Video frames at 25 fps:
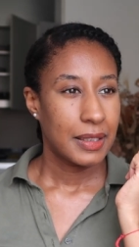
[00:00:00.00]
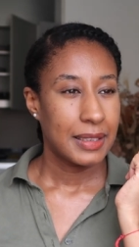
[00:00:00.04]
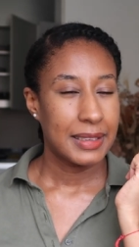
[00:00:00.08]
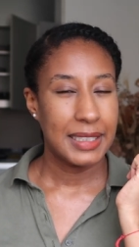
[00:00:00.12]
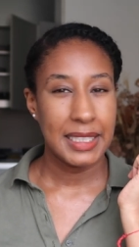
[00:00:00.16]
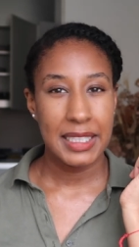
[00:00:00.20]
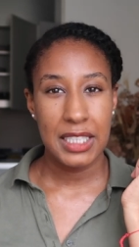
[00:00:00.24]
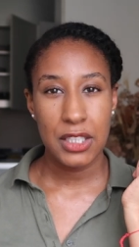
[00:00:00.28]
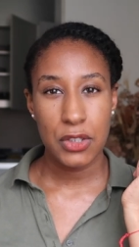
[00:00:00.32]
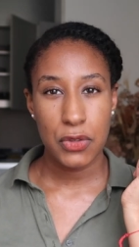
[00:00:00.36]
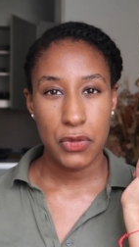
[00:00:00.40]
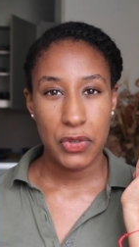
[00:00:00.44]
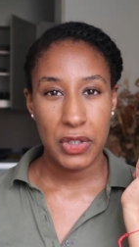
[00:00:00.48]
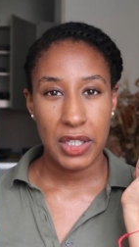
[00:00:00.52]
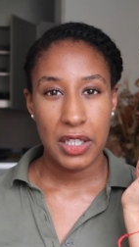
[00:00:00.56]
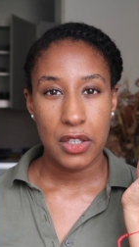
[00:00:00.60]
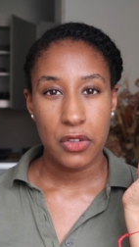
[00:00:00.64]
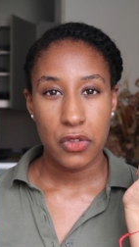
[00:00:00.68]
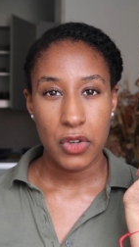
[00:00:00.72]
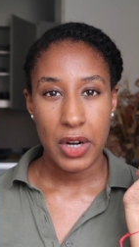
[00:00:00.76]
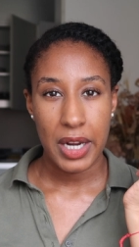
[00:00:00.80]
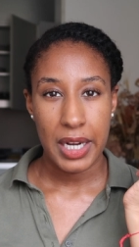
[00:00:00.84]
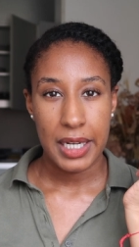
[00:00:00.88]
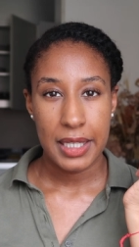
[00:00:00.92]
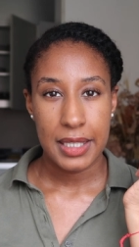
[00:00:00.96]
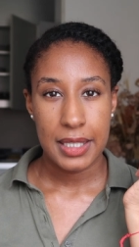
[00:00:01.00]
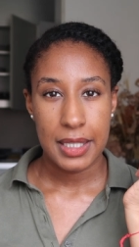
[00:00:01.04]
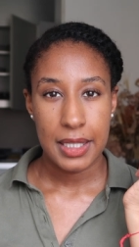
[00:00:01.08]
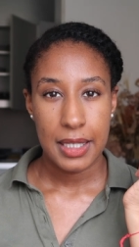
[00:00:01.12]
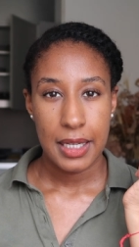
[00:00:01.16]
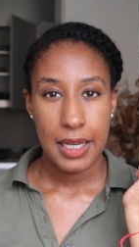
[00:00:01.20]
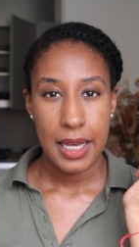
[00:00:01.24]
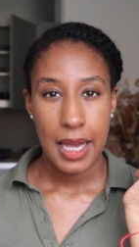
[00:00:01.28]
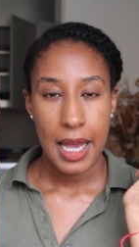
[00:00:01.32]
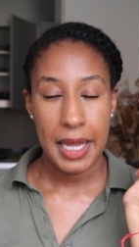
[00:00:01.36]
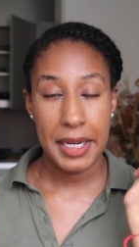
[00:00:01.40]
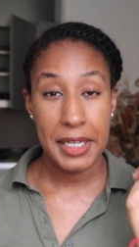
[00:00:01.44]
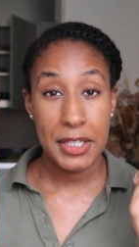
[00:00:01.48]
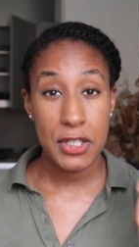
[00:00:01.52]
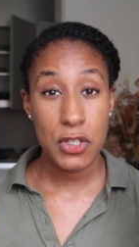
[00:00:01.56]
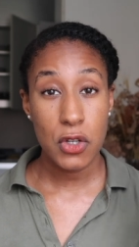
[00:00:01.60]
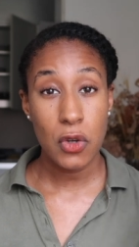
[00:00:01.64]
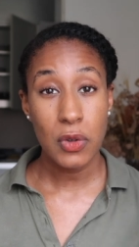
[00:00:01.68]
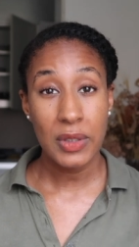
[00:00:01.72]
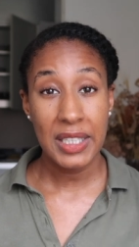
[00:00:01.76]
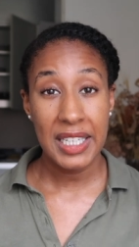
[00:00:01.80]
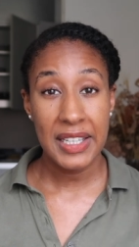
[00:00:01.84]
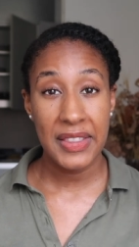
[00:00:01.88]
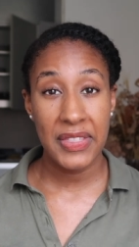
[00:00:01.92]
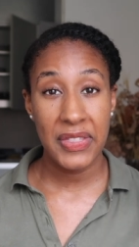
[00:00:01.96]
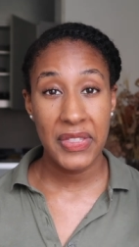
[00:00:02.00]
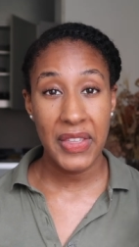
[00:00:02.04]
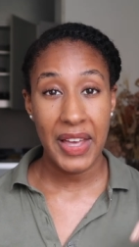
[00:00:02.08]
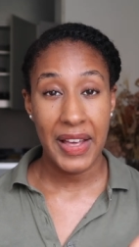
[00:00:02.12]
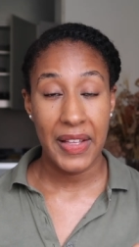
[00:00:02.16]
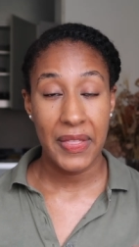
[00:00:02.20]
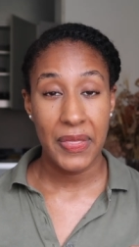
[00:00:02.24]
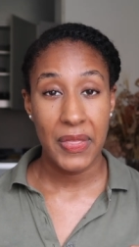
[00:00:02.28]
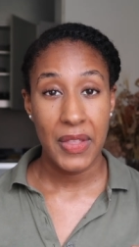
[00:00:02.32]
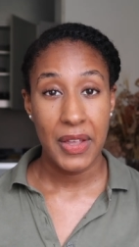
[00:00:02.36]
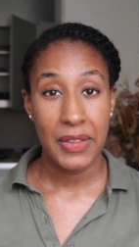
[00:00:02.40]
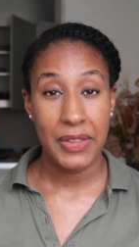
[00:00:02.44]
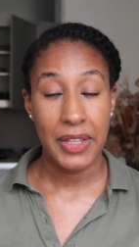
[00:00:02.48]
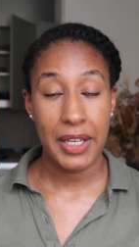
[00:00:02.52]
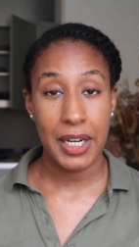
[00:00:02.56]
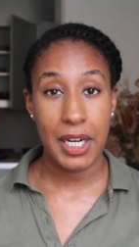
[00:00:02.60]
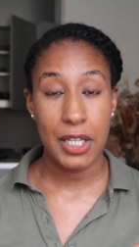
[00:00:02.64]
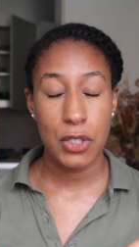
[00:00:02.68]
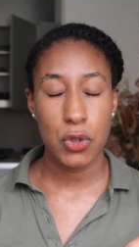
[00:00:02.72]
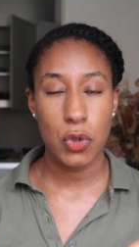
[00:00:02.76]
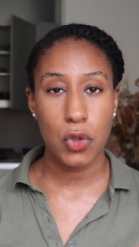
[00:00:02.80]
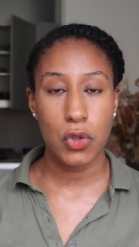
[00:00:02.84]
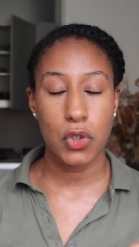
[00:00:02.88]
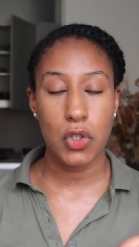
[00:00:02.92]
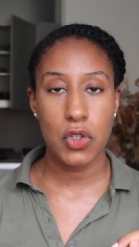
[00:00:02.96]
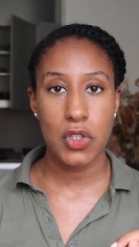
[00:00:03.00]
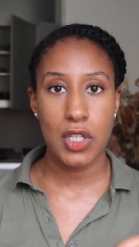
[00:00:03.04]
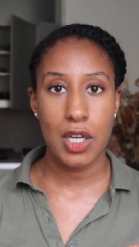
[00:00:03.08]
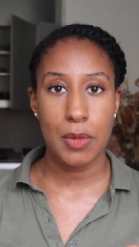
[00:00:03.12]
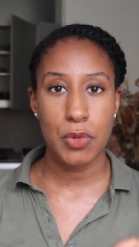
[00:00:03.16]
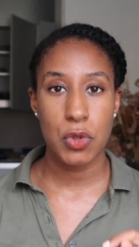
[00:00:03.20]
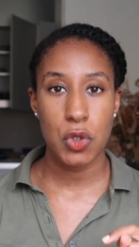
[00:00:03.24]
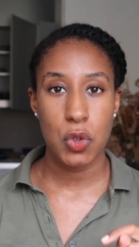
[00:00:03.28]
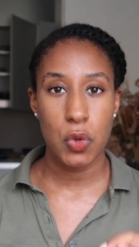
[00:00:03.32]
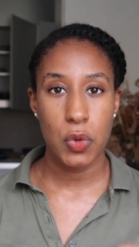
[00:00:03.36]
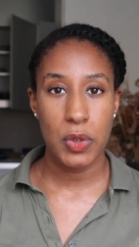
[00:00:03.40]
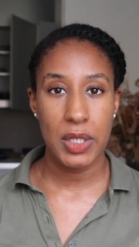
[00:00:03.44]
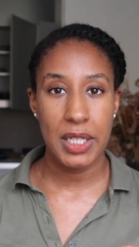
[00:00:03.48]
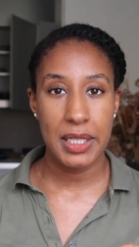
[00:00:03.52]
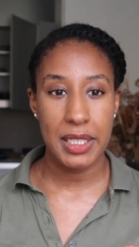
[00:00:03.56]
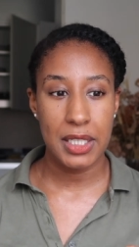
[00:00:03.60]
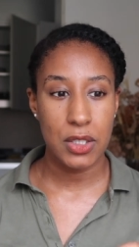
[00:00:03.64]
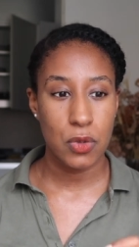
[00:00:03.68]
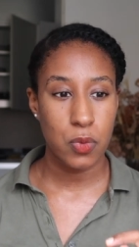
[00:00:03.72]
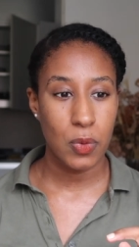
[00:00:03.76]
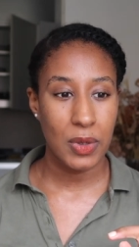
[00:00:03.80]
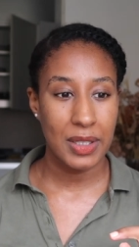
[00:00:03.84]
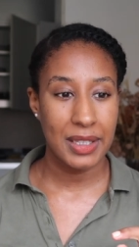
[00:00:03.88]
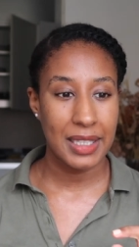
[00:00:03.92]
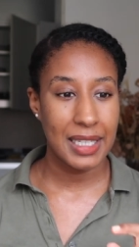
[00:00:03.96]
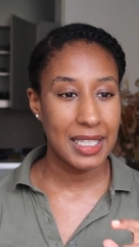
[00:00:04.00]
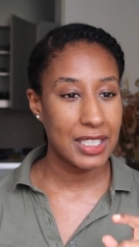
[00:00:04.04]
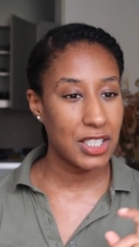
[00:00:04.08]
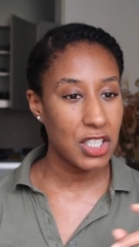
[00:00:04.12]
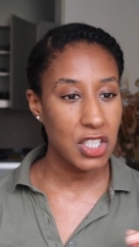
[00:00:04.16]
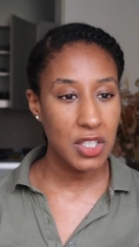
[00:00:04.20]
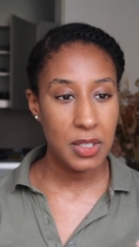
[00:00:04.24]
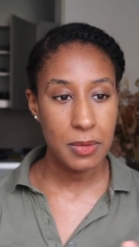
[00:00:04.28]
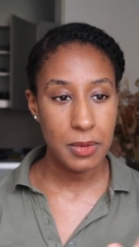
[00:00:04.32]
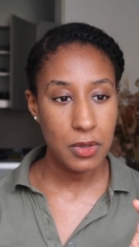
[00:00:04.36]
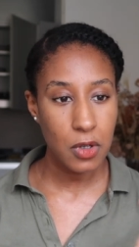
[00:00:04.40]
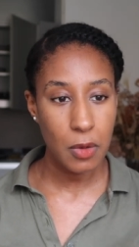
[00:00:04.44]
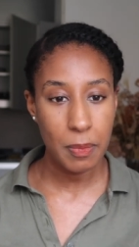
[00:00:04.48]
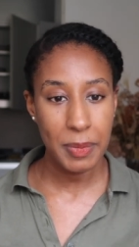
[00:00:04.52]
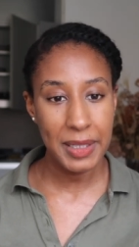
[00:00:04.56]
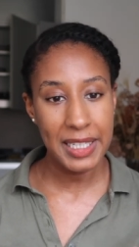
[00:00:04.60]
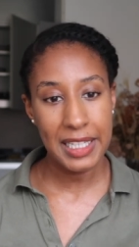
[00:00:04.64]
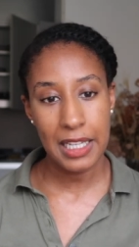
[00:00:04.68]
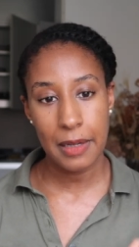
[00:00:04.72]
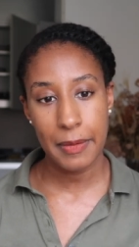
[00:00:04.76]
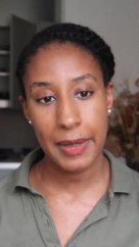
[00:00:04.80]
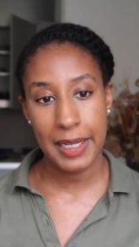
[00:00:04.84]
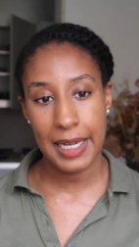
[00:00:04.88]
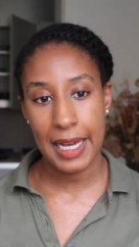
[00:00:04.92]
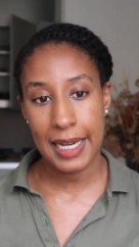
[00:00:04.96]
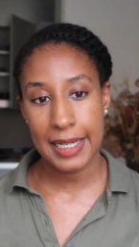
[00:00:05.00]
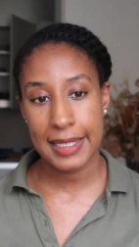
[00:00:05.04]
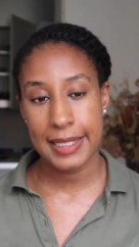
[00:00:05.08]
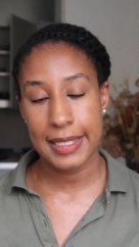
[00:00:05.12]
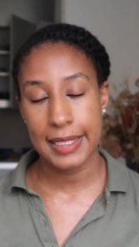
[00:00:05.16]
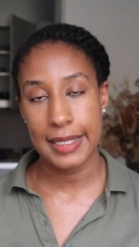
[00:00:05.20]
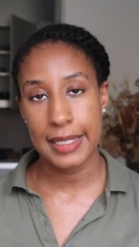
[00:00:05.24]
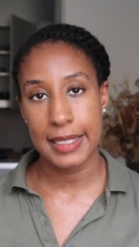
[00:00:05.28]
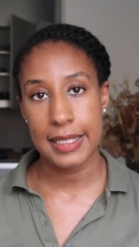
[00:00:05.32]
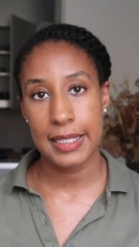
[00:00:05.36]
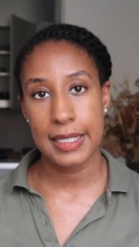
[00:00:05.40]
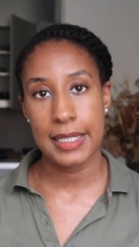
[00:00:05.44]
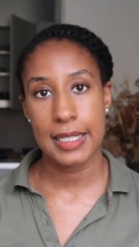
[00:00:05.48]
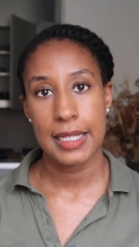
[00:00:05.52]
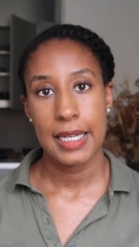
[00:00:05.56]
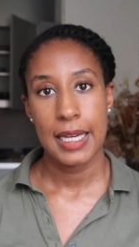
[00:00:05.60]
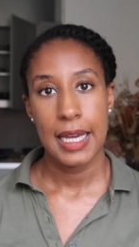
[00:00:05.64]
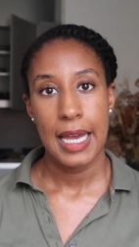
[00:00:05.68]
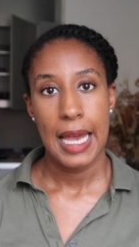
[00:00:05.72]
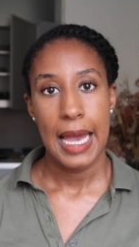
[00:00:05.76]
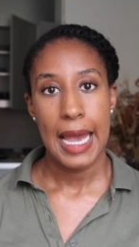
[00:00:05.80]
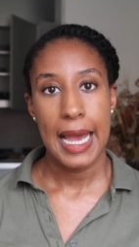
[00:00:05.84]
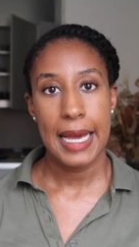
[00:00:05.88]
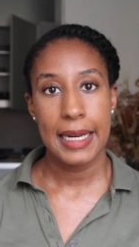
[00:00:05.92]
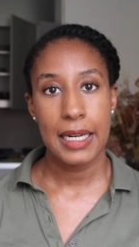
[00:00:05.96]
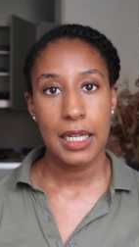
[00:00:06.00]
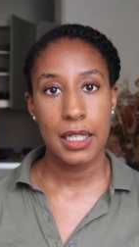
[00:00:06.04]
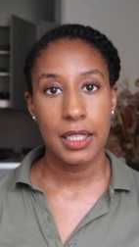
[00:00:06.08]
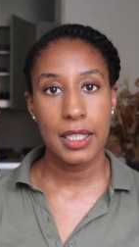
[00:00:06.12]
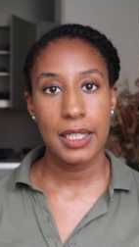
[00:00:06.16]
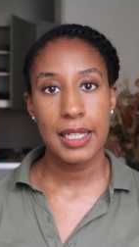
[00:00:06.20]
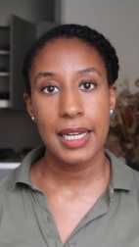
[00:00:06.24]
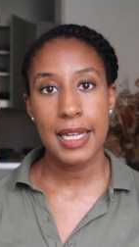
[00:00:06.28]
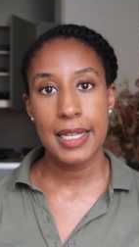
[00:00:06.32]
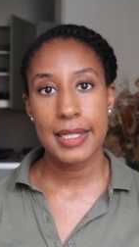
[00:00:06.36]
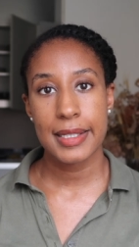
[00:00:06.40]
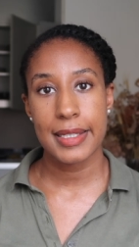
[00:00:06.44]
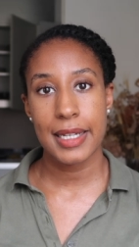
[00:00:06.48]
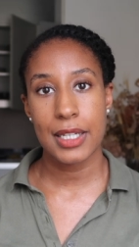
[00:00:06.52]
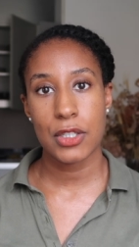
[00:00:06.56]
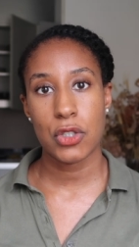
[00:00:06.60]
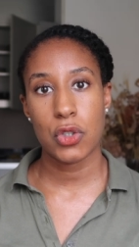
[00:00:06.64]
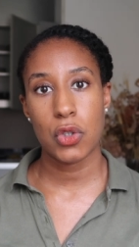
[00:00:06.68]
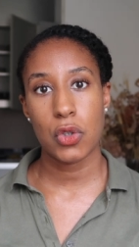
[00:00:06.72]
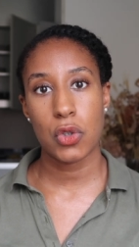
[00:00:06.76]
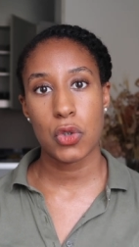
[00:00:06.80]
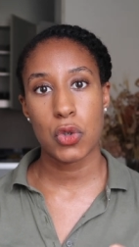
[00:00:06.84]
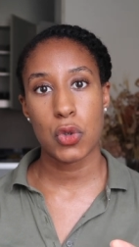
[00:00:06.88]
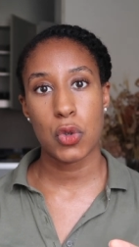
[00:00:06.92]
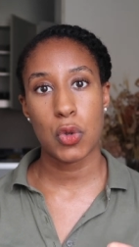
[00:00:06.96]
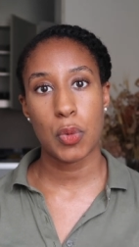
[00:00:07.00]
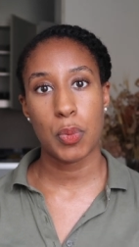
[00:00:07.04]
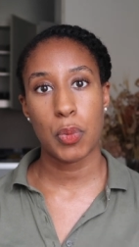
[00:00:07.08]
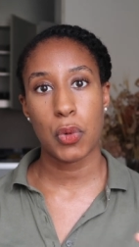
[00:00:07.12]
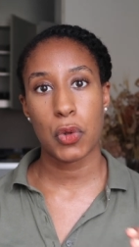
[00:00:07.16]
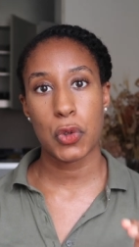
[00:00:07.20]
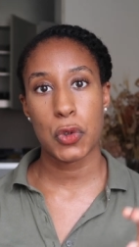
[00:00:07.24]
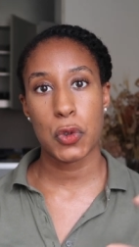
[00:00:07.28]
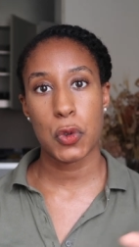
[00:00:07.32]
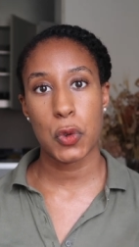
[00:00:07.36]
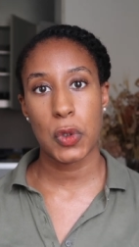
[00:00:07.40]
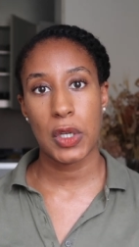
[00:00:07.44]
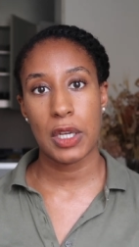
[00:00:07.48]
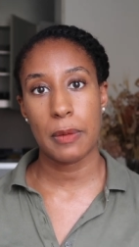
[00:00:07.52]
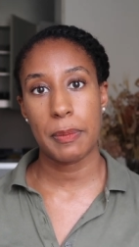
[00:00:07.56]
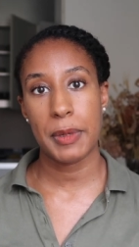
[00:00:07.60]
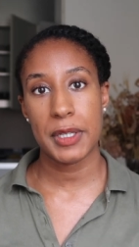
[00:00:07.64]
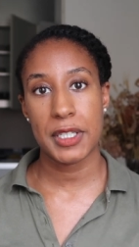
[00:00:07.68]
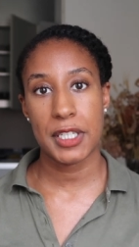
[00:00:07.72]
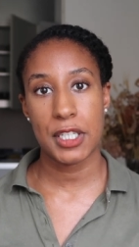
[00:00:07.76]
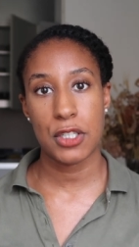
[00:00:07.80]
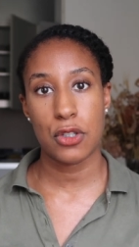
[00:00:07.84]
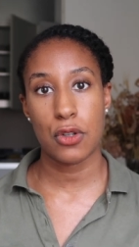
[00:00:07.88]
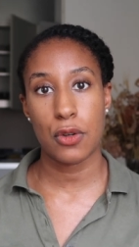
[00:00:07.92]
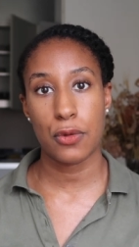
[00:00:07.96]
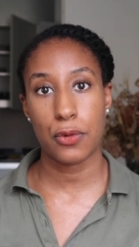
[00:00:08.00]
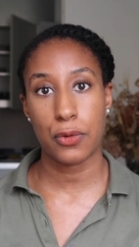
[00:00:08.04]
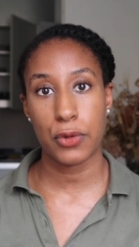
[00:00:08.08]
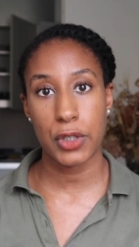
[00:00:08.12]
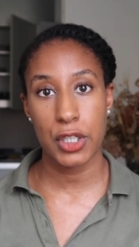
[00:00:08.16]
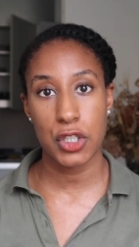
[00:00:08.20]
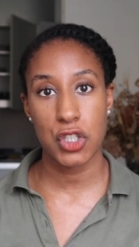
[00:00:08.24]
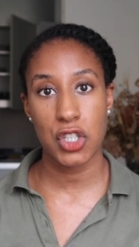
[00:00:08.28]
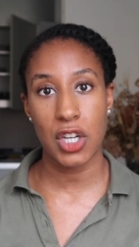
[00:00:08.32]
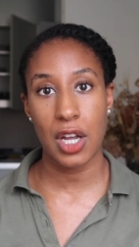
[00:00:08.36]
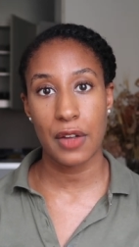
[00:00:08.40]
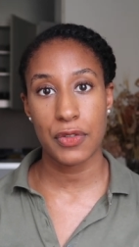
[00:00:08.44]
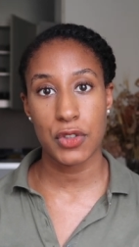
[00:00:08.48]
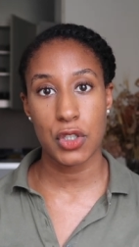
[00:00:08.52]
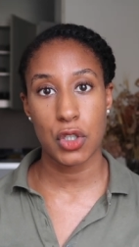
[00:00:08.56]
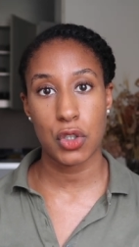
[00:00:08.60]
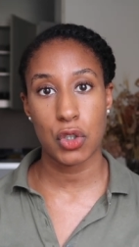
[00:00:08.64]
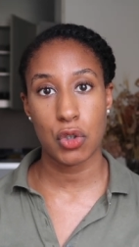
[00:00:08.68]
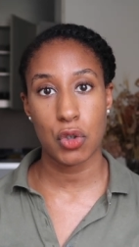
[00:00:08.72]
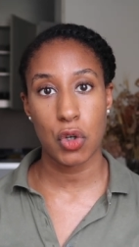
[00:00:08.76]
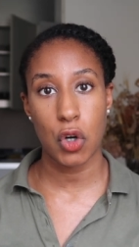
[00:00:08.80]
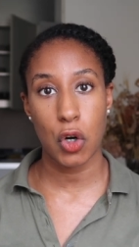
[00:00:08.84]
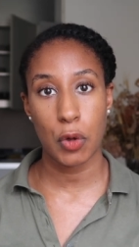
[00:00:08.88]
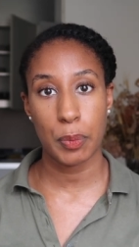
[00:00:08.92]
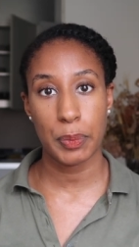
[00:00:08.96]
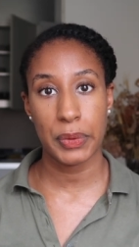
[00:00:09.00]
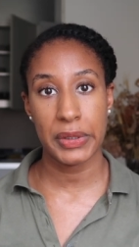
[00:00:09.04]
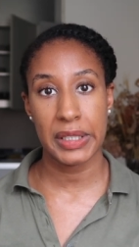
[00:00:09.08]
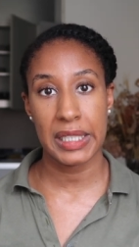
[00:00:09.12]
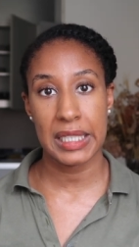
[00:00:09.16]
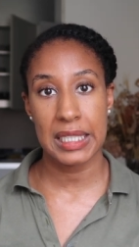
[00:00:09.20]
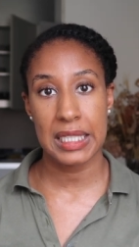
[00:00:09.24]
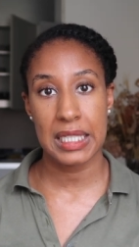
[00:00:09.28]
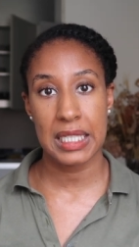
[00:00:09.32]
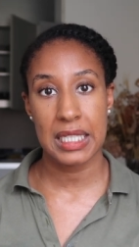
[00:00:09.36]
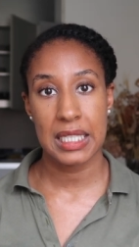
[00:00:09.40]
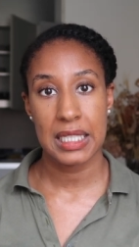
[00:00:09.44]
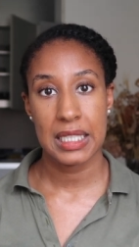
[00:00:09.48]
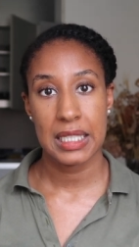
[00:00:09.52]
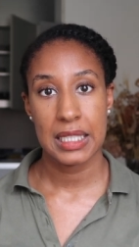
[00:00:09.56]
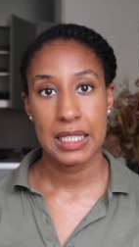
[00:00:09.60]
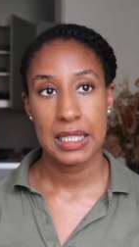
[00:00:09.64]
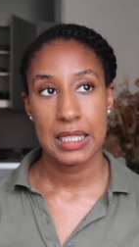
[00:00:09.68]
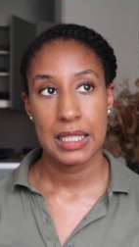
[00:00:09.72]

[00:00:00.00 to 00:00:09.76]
didn't feel right. And it's only then that I took the time to read it one day, just completely by accident. And I realized that you're supposed to keep it in the fridge after you open it.